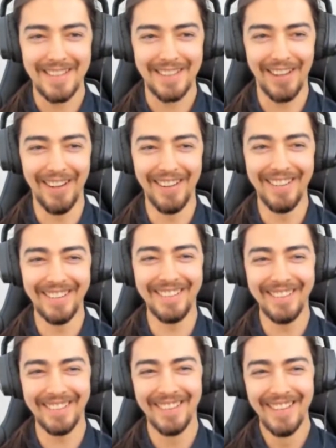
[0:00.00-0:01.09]
So
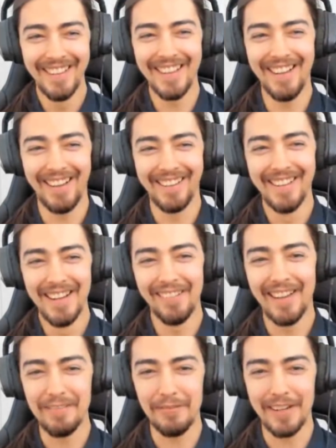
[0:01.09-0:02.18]
Did you just
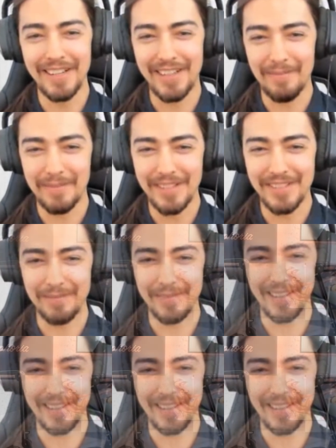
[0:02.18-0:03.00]
pump the brakes on your own hype